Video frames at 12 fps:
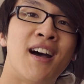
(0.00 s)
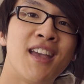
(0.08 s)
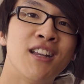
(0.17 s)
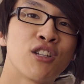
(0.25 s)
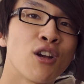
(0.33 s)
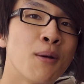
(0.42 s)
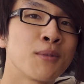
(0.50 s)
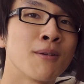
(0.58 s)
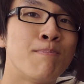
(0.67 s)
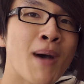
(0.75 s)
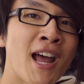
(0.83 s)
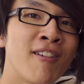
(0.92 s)
In terms
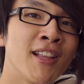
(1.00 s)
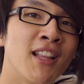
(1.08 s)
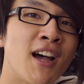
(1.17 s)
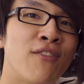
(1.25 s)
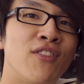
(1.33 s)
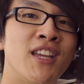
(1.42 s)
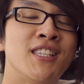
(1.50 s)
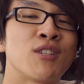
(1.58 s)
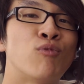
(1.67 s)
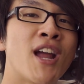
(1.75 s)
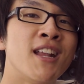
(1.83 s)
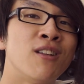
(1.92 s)
of battery life, it's
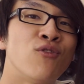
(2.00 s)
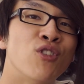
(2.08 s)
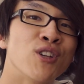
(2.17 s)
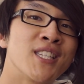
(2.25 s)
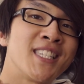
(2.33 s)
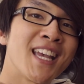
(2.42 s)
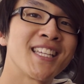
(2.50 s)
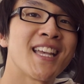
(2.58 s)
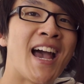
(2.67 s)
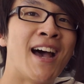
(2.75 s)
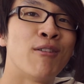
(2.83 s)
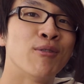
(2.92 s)
rated for 6
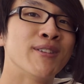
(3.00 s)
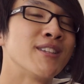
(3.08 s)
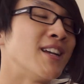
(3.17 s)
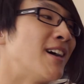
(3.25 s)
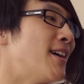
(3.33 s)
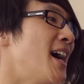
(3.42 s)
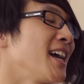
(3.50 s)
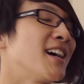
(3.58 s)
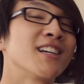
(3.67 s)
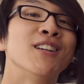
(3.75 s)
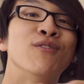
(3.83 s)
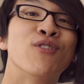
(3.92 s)
hours. Now, I
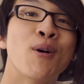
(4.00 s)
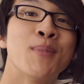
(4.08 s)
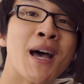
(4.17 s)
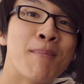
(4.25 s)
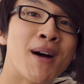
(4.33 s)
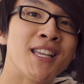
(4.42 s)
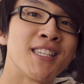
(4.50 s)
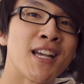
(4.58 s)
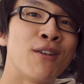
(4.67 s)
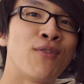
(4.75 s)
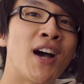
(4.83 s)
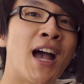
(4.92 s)
can't confirm that
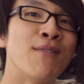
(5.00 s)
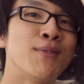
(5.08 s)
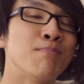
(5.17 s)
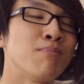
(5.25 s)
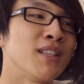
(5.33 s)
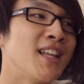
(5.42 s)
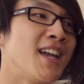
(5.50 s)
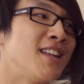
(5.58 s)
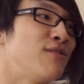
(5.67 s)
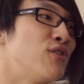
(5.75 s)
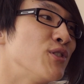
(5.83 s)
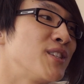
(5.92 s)
myself. I haven't played
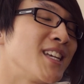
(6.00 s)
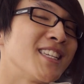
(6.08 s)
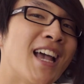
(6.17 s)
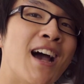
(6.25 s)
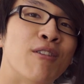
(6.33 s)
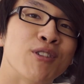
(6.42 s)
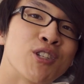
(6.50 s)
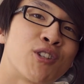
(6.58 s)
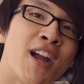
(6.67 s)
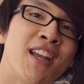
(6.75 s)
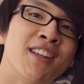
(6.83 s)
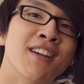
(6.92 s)
it for 6 hours
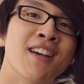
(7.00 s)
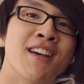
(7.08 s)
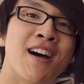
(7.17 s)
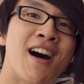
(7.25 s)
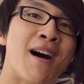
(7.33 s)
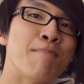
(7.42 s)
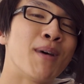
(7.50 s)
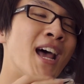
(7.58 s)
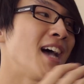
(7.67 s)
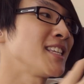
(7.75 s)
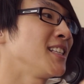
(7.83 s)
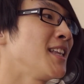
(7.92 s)
straight, but it
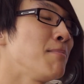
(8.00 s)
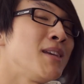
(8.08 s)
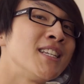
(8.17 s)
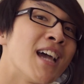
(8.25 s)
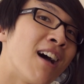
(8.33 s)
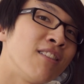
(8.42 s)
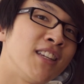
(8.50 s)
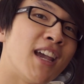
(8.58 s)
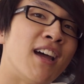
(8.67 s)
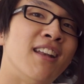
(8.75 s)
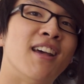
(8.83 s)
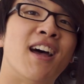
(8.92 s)
hasn't let me down
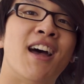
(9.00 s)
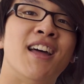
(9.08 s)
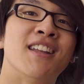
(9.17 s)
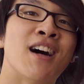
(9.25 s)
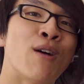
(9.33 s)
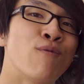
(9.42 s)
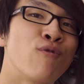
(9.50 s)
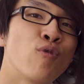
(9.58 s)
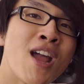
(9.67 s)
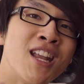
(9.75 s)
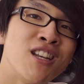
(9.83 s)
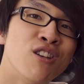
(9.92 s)
yet, and I've
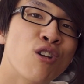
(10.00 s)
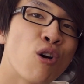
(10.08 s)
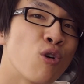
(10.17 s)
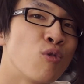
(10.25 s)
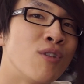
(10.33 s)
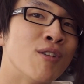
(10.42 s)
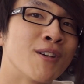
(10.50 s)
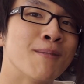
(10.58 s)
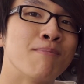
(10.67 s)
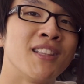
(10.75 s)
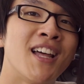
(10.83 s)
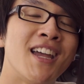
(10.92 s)
read no real
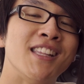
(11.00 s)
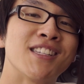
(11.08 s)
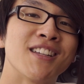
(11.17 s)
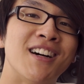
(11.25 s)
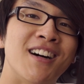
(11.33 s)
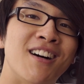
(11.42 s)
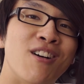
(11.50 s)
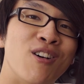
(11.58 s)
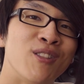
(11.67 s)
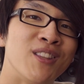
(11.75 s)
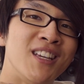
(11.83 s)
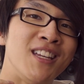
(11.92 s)
complaints
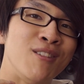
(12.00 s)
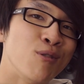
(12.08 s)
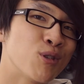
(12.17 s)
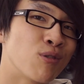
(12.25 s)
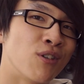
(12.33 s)
on the user